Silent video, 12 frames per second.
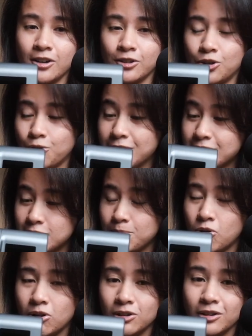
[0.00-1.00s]
going
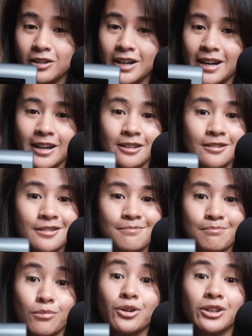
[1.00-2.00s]
smaller and
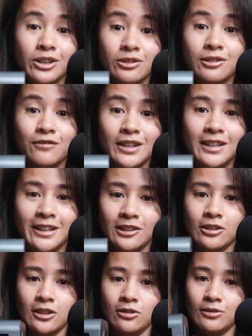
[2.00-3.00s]
more convenient
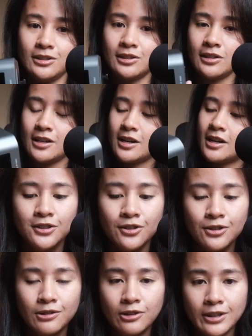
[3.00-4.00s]
to use.
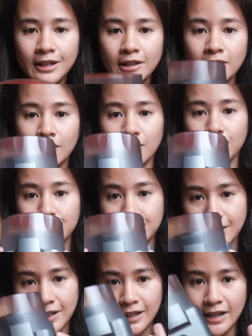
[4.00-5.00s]
So looking
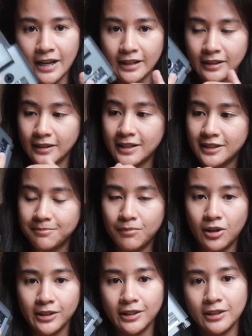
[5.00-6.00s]
closely at this
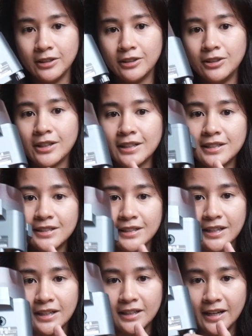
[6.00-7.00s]
model, you can
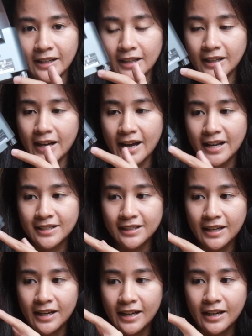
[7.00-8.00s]
see that it has
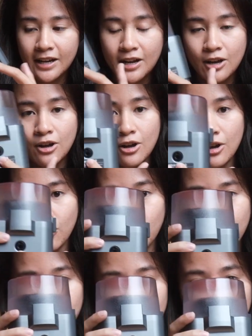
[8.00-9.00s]
a
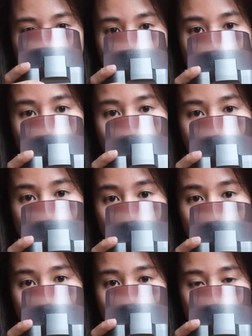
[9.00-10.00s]
quarter inch
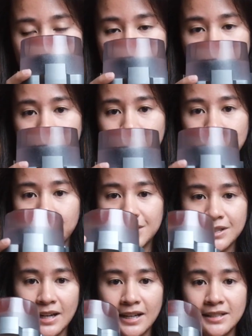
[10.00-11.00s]
mount. So
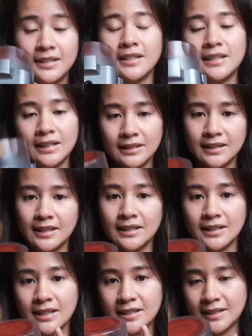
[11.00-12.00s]
besides the
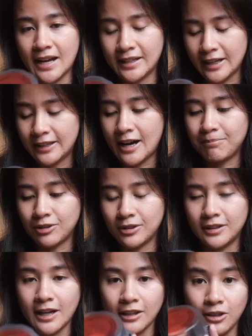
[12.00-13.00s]
tilting stand adapter
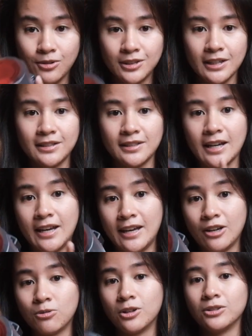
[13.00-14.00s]
that uses a
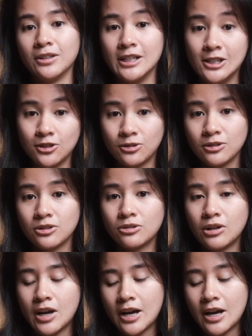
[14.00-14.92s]
quarter inch screw,